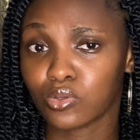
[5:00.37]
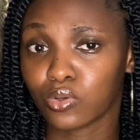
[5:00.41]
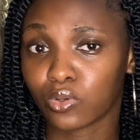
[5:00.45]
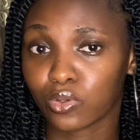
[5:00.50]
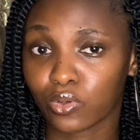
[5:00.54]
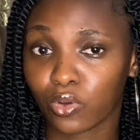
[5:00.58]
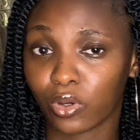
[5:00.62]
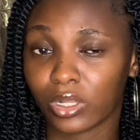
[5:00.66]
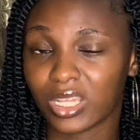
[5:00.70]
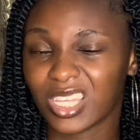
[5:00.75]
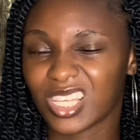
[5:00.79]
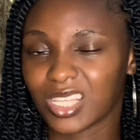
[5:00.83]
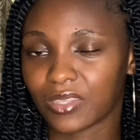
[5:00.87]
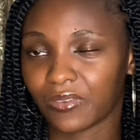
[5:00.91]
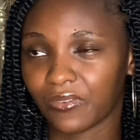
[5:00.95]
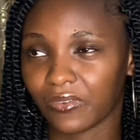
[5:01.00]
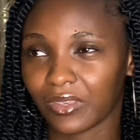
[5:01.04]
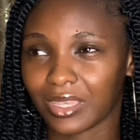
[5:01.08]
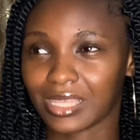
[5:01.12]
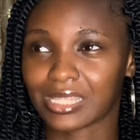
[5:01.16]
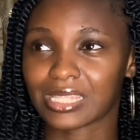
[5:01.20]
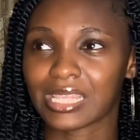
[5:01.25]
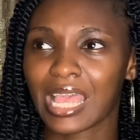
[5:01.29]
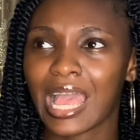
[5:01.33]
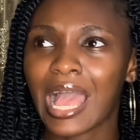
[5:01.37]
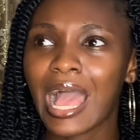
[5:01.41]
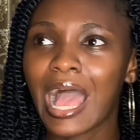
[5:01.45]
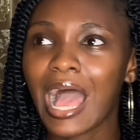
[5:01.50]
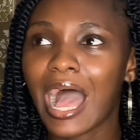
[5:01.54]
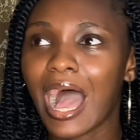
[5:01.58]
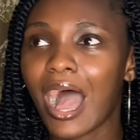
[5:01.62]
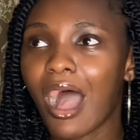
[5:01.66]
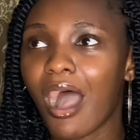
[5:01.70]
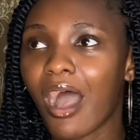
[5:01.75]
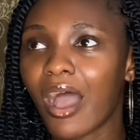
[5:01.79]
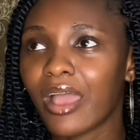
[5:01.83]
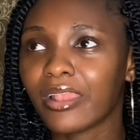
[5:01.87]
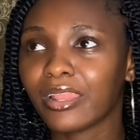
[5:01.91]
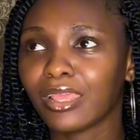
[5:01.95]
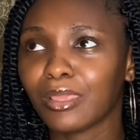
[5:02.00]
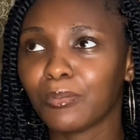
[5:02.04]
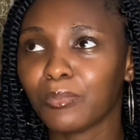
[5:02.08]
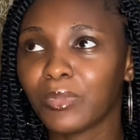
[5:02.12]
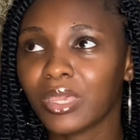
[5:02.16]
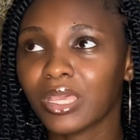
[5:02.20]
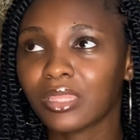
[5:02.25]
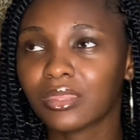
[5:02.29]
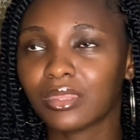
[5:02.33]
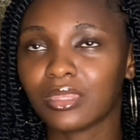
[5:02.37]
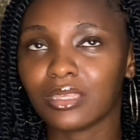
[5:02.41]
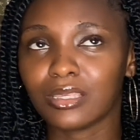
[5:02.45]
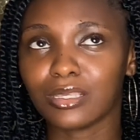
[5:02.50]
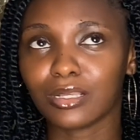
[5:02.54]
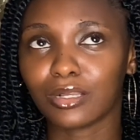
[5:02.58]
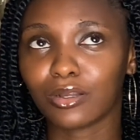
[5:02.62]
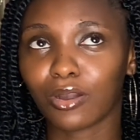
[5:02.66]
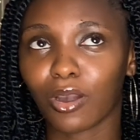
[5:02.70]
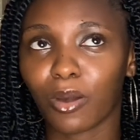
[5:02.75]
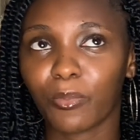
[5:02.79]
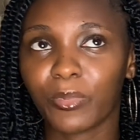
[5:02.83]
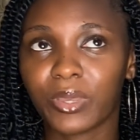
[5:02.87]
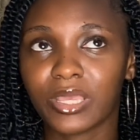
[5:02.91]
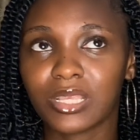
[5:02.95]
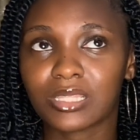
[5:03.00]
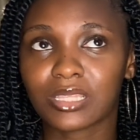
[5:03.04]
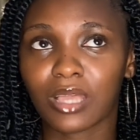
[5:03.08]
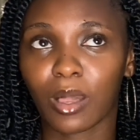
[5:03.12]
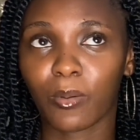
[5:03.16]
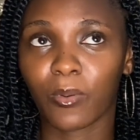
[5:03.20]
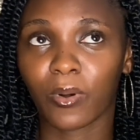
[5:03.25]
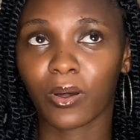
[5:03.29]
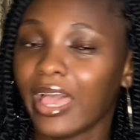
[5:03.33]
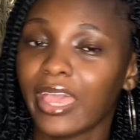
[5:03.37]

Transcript: look on his face, and he made the comment about,